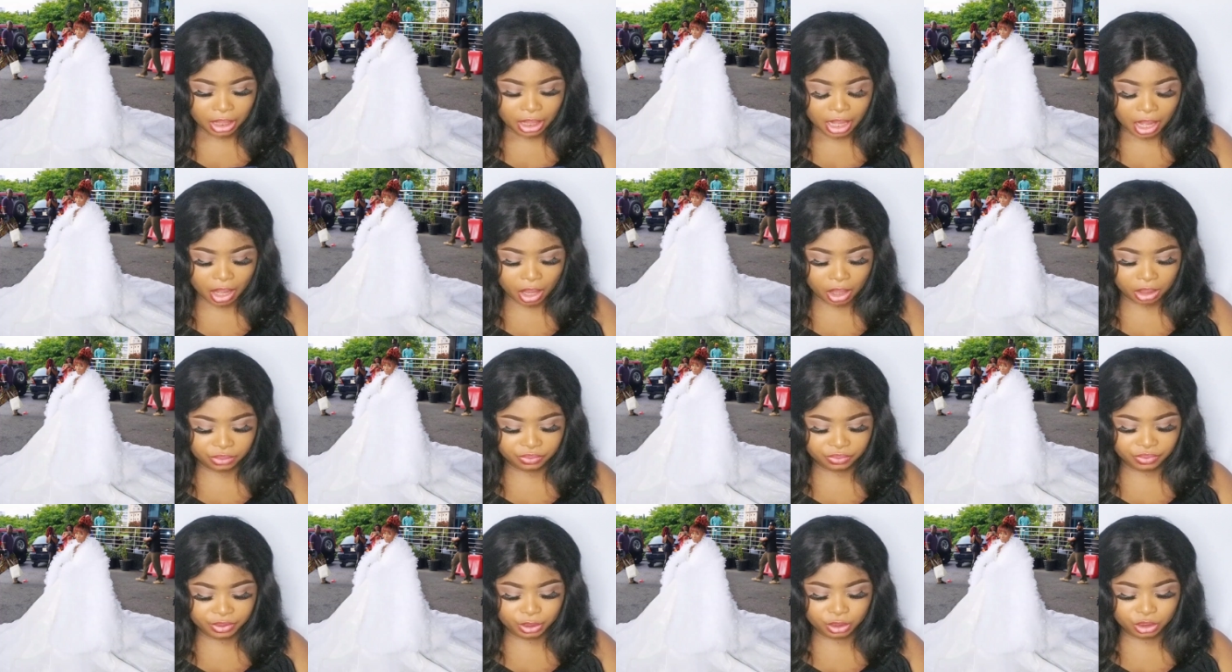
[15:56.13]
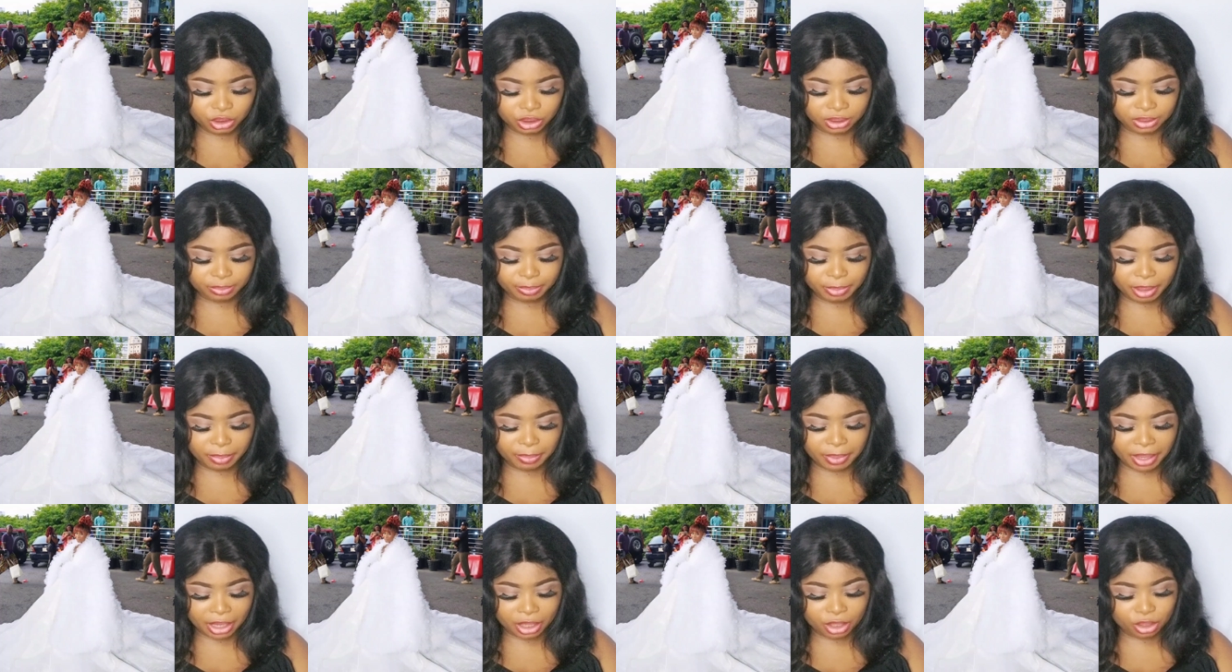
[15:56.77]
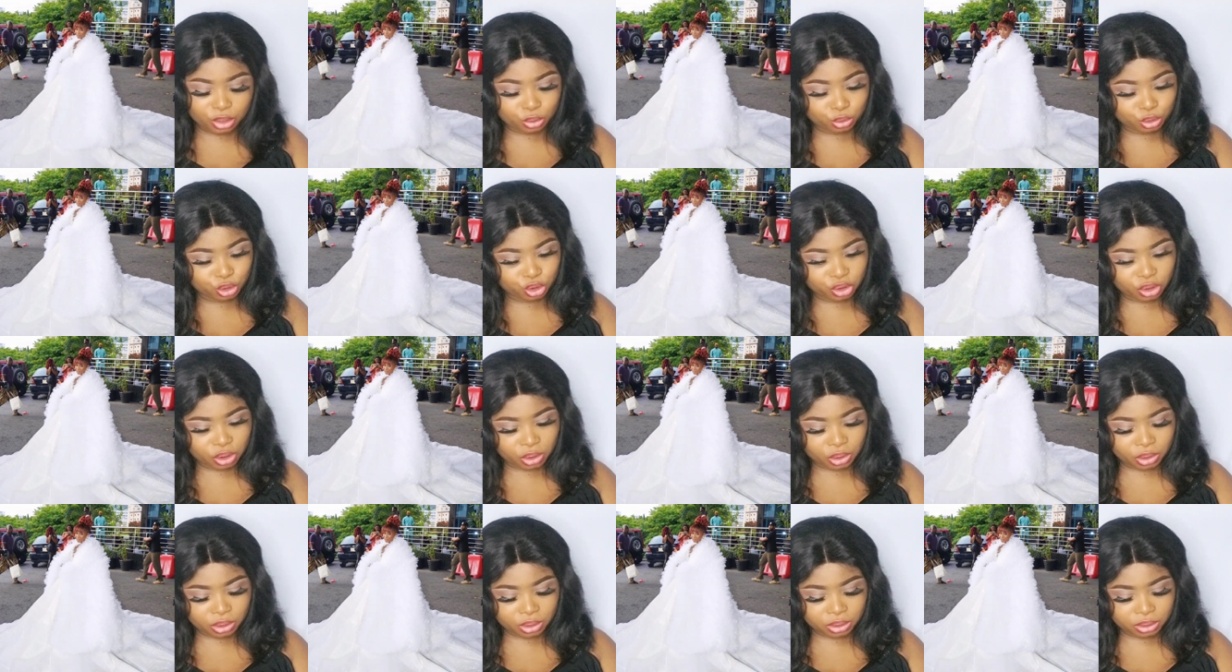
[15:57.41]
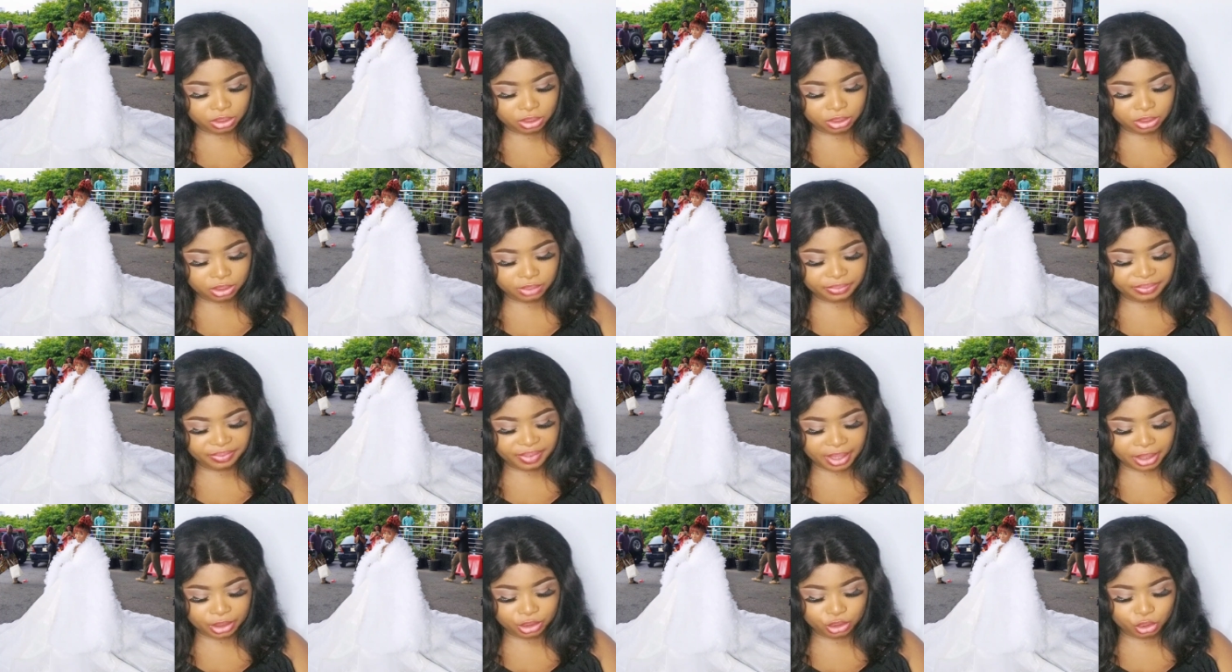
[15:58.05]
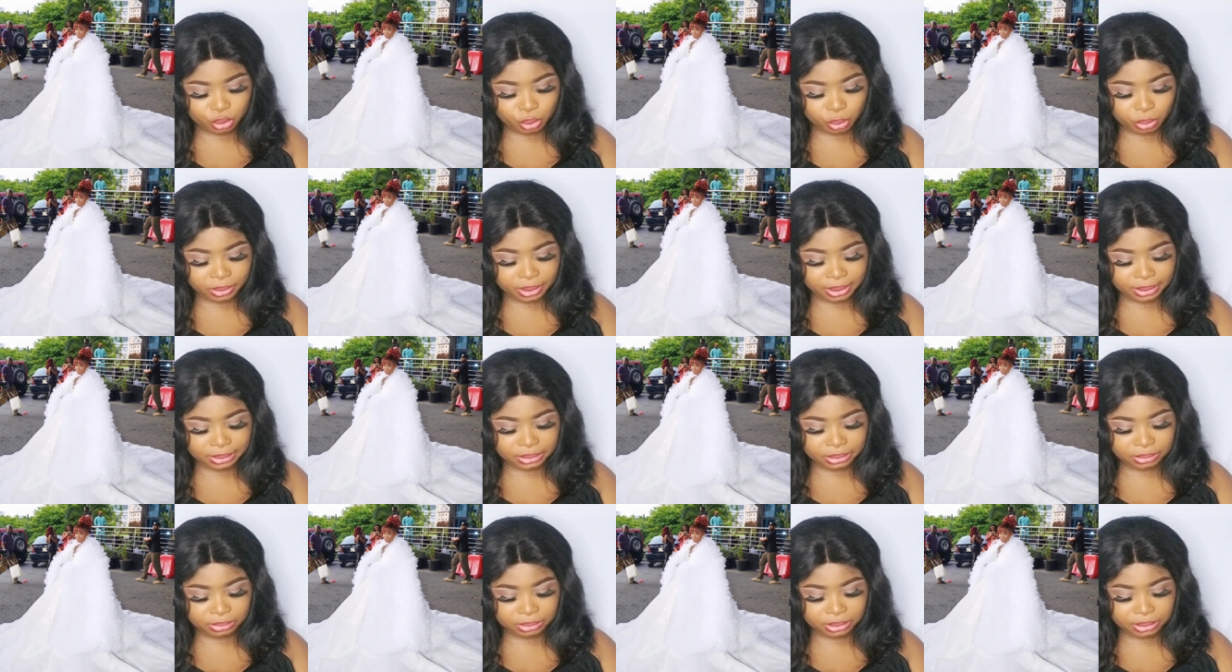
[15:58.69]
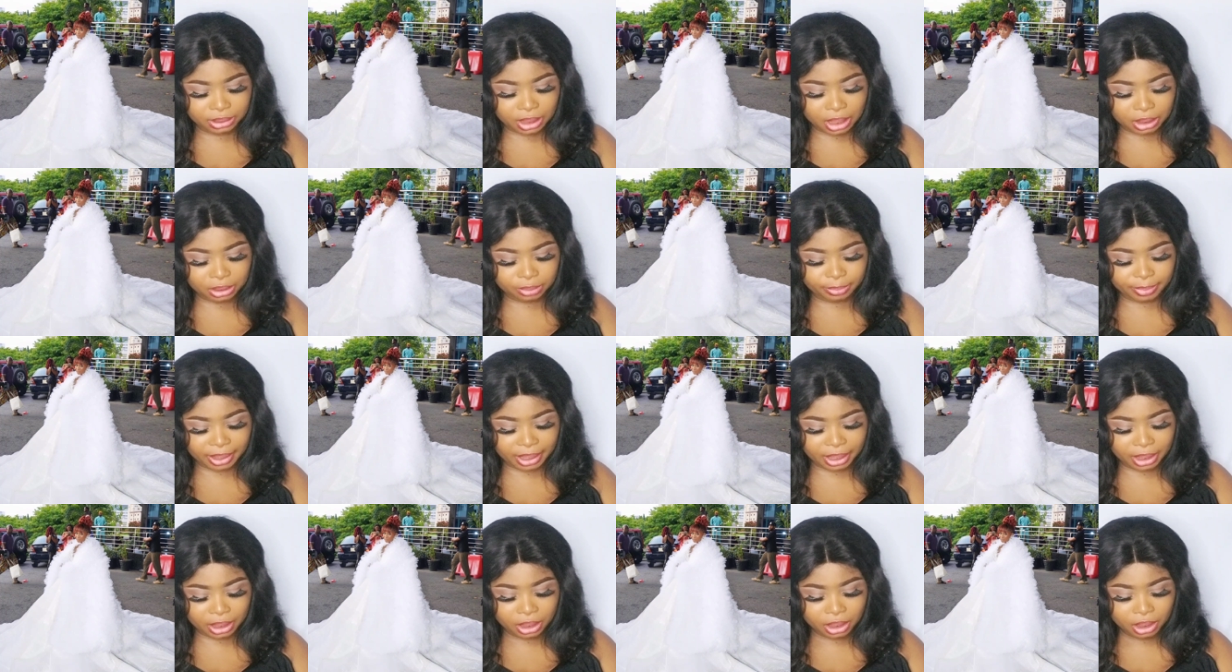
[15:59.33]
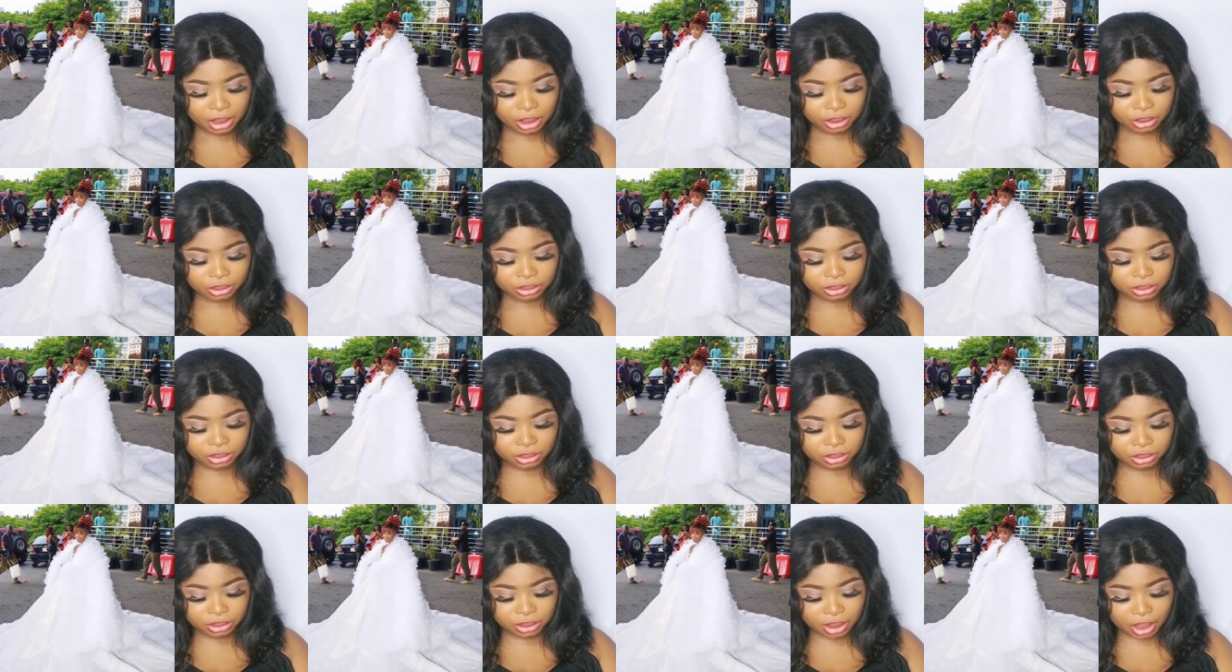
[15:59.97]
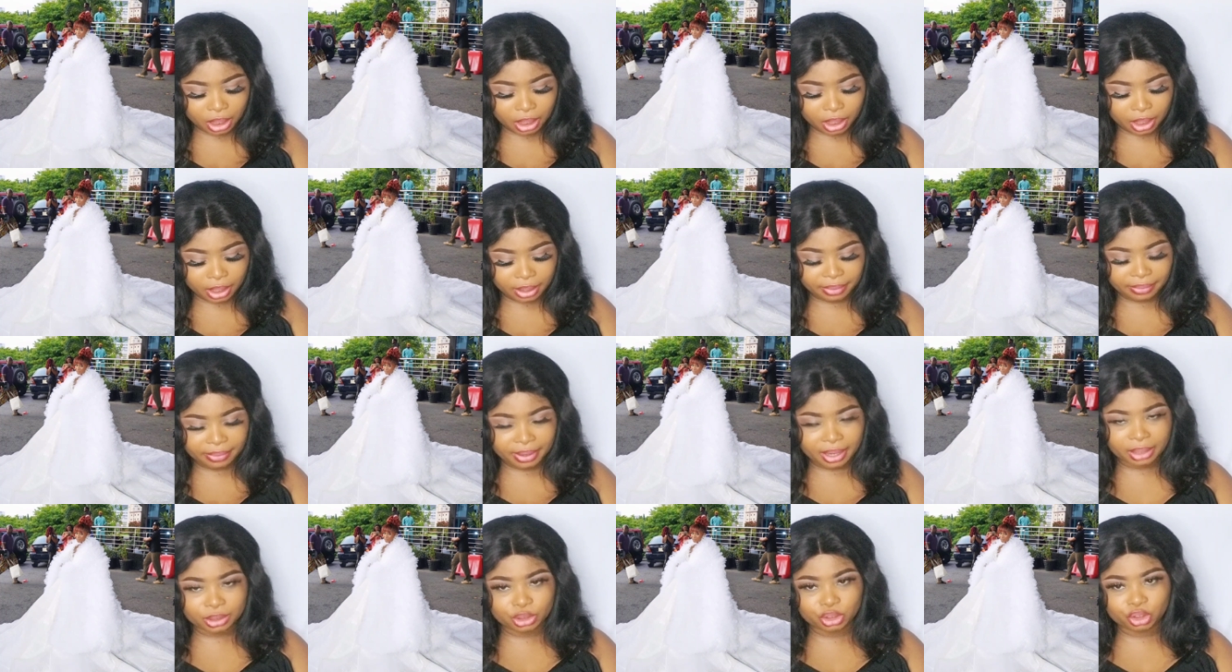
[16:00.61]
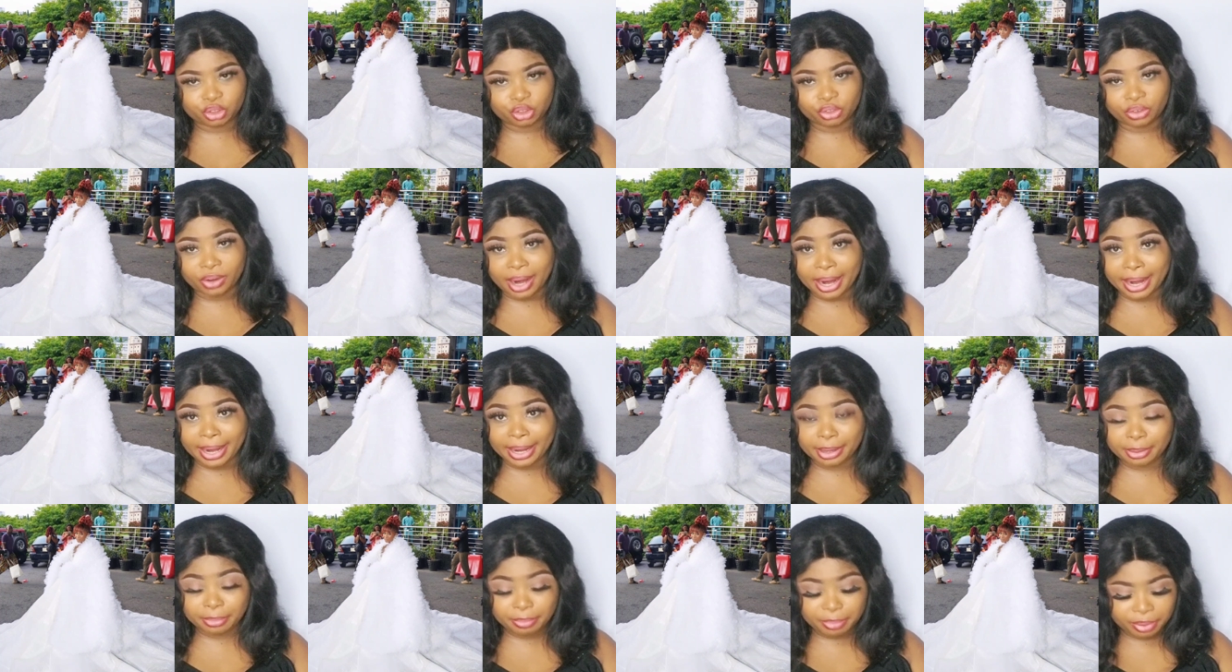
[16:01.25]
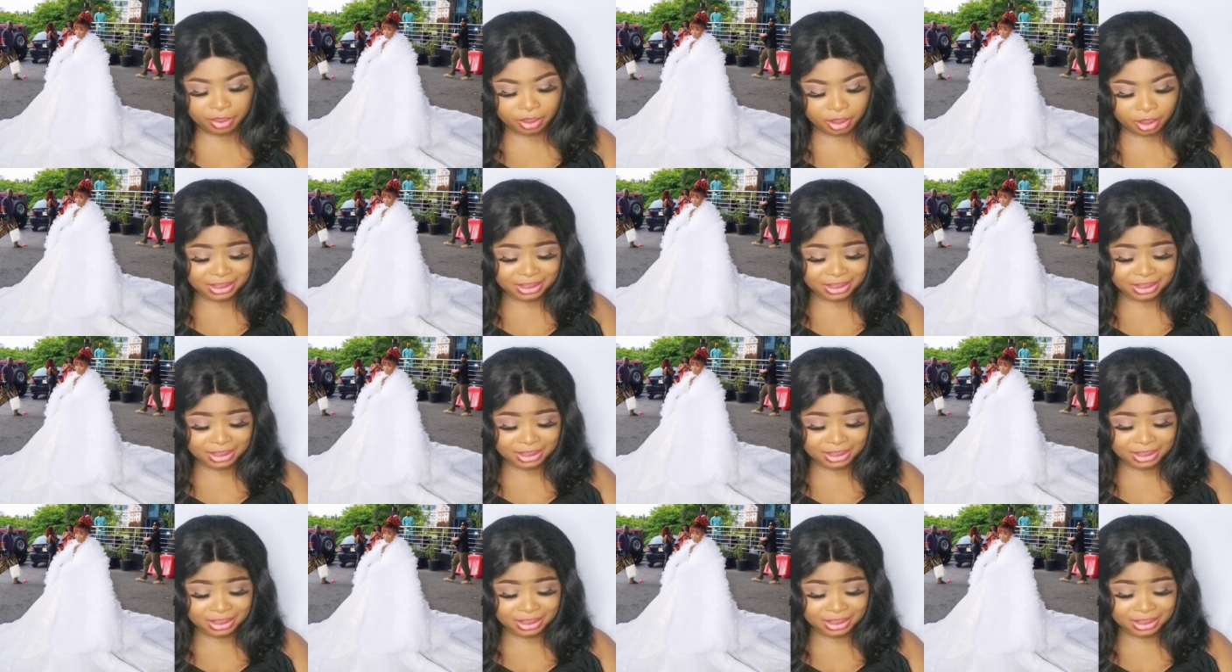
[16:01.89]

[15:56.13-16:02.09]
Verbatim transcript: her outfit is made by closures Fashion, and she was styled by Shakara Tribe.